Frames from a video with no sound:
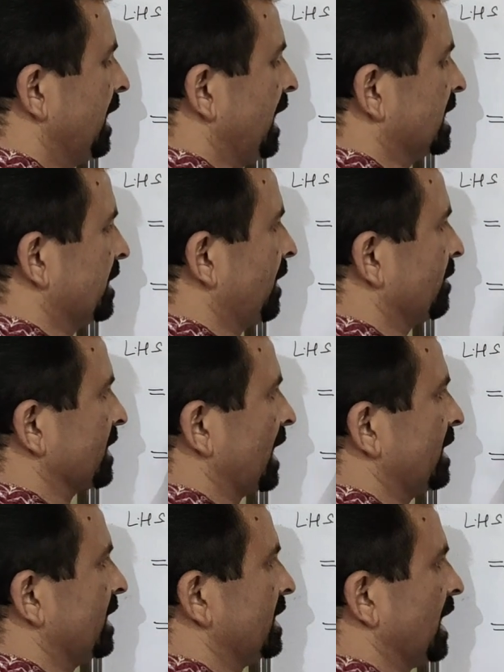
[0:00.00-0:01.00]
LCM of
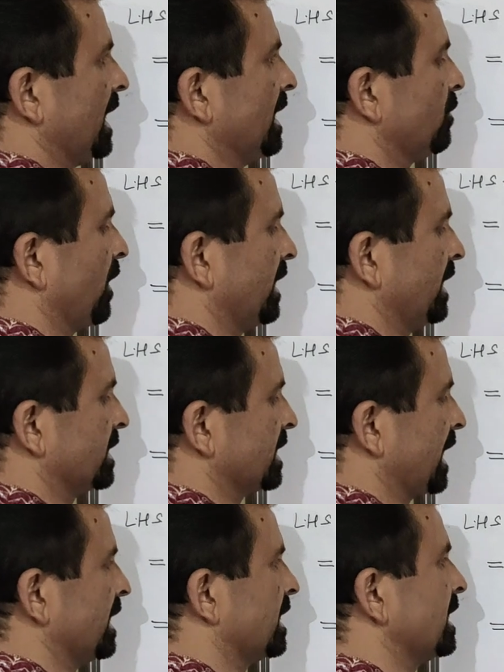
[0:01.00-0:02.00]
sin theta and 1 is
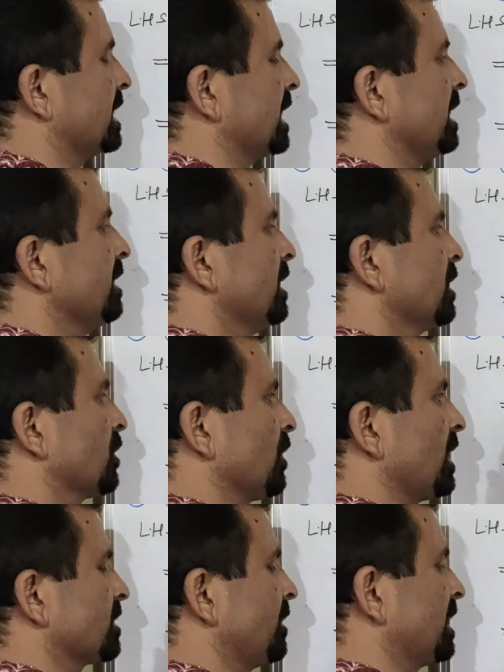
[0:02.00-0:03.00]
sin theta.
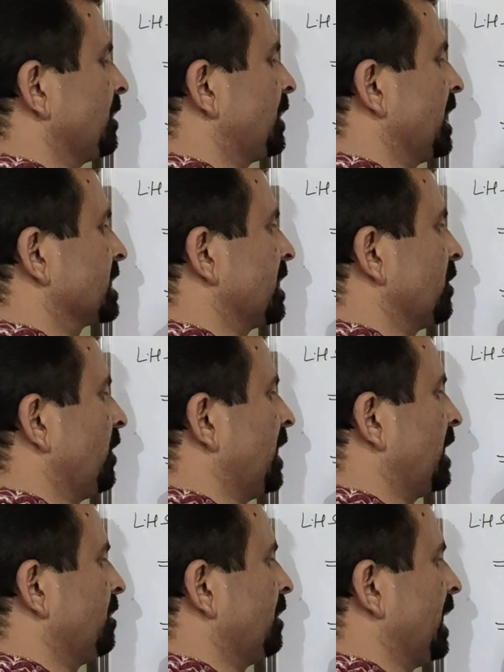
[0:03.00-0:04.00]
Cross multiplication
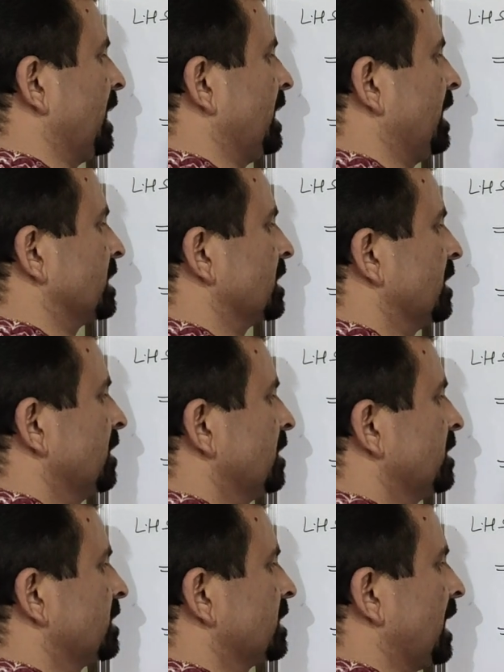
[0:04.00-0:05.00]
1 minus
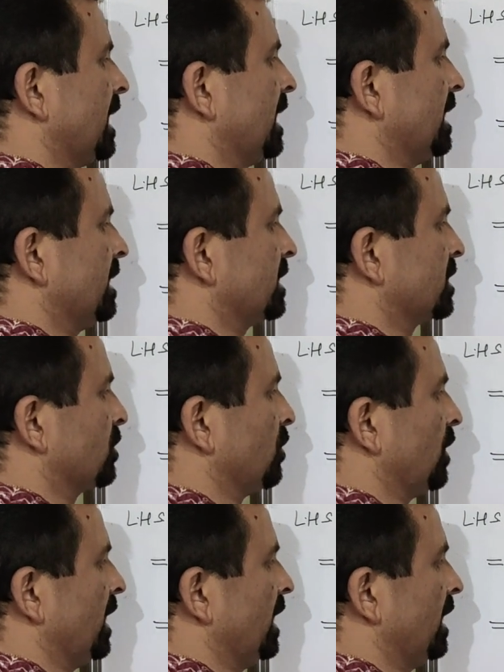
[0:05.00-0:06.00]
sin
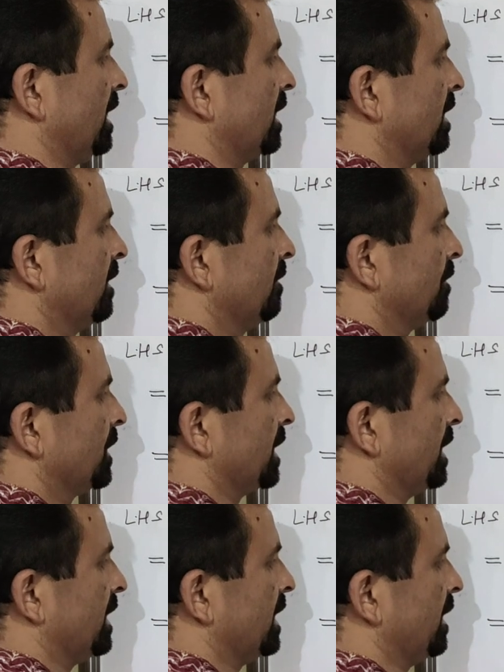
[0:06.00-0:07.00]
square
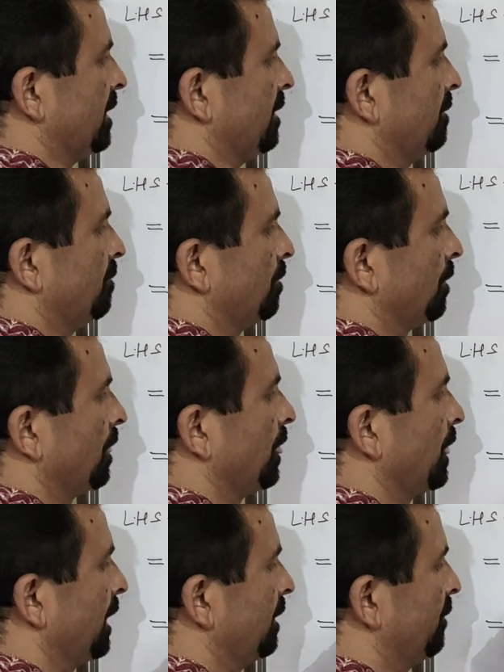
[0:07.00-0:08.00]
theta.
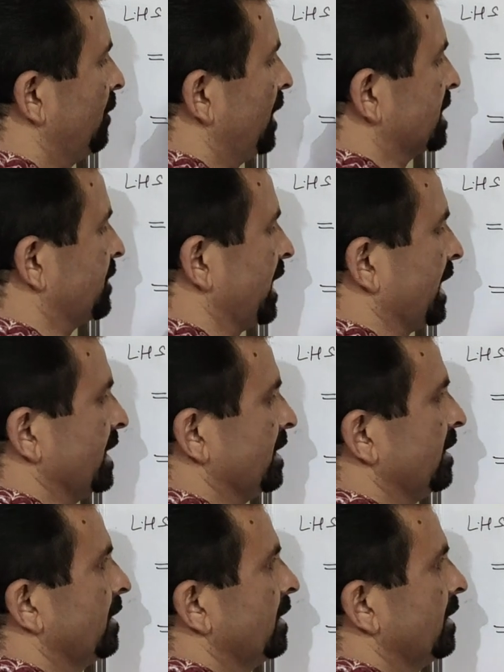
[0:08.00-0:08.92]
First bracket.